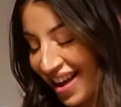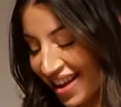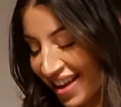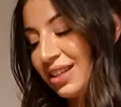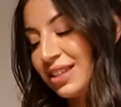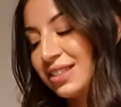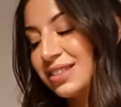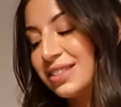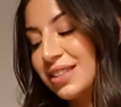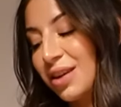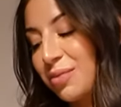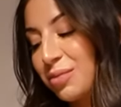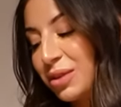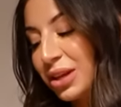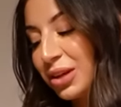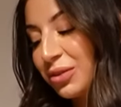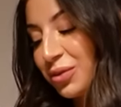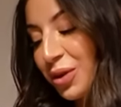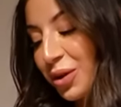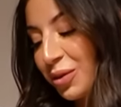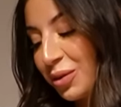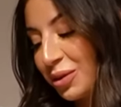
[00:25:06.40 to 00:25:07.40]
There's something
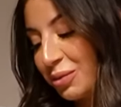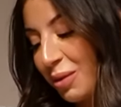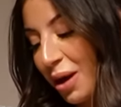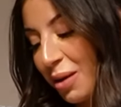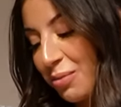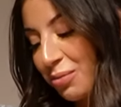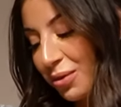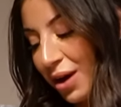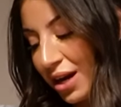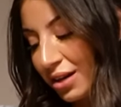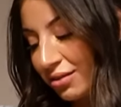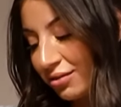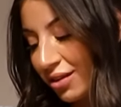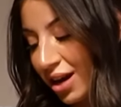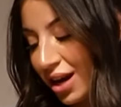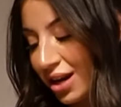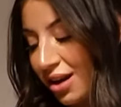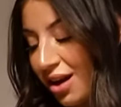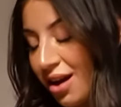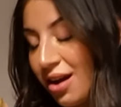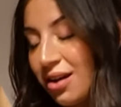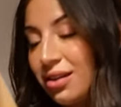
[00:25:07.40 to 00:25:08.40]
wrong with my brain
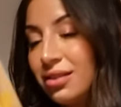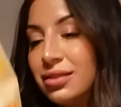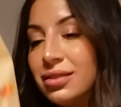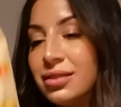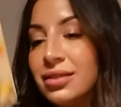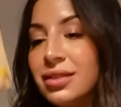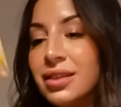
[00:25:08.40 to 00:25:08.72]
right now.